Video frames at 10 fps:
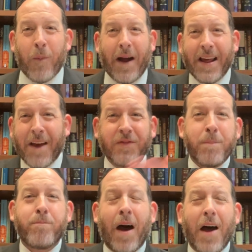Why do I have to
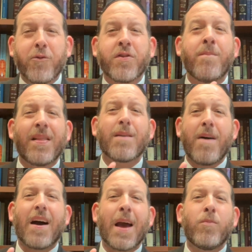bother the Melech
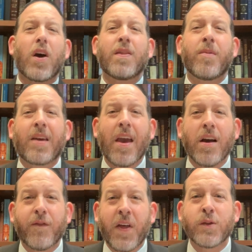Nachem Lochem, the
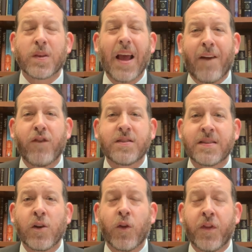king of things, with every
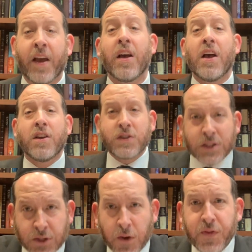single thing?
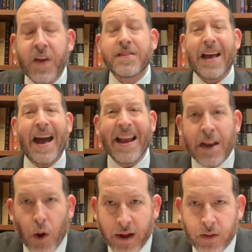Certain things I
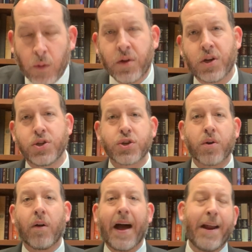know I don't
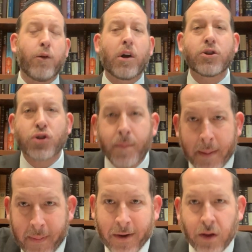control. I don't control
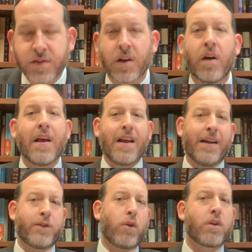my parnasa.
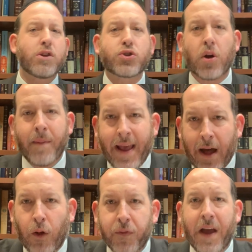I don't control my
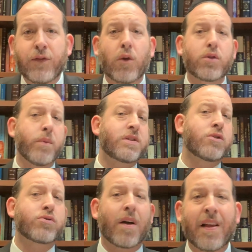health. I don't always
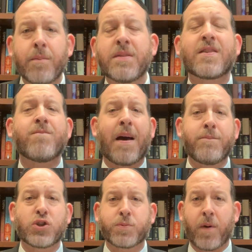control elements of my
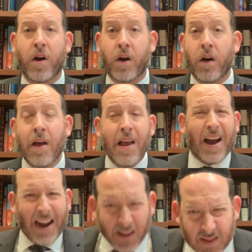mishpacha.
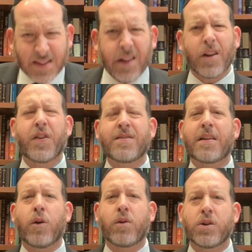I understand there are things I
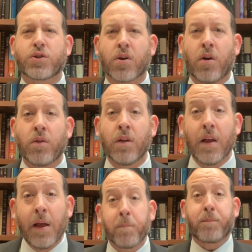don't control.
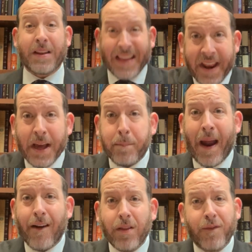But getting a
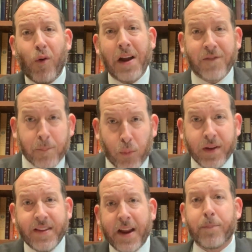barrel of wine from
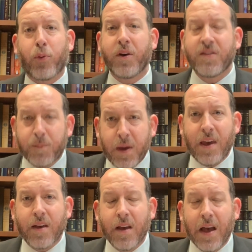point A to point
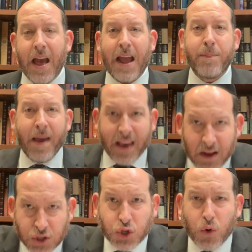B and
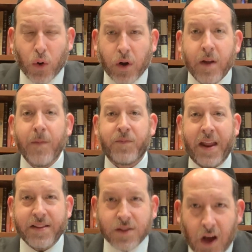making sure
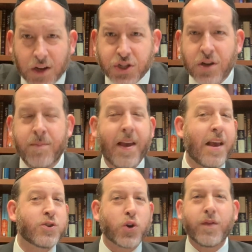that it's kosher,
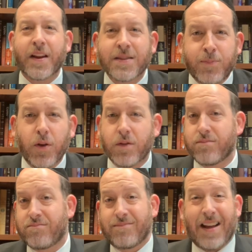making sure that it's beautiful,
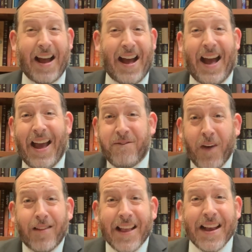I
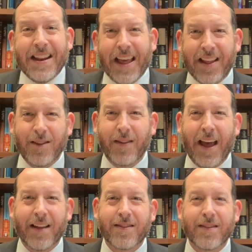felt I could handle
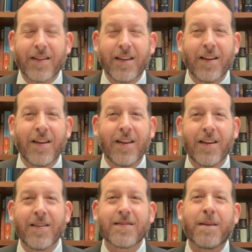that.
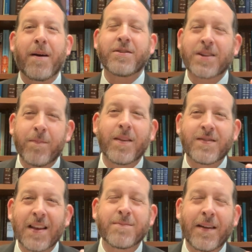The Baal Shem Tov
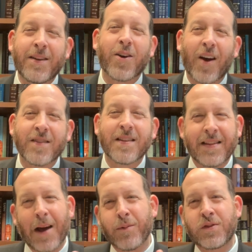says, my dear Chassid,
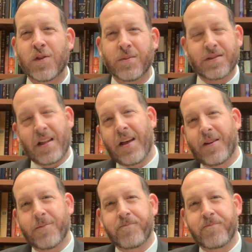that was your mistake.